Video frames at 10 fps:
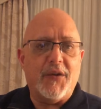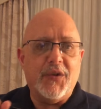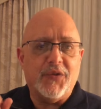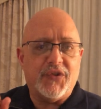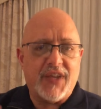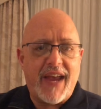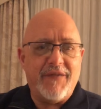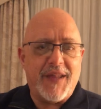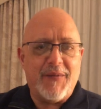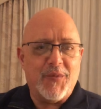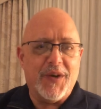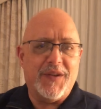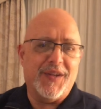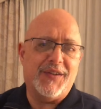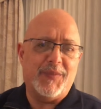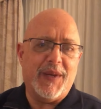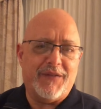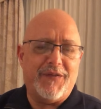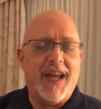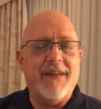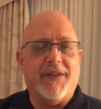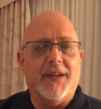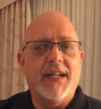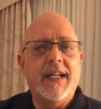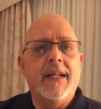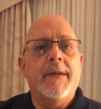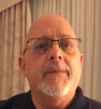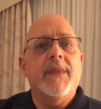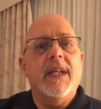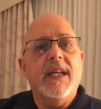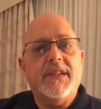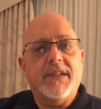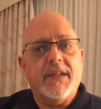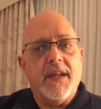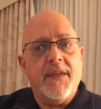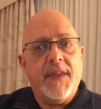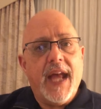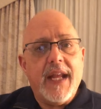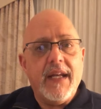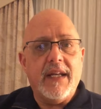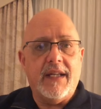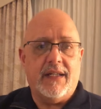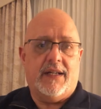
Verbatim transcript: you save them with this big favor, it's then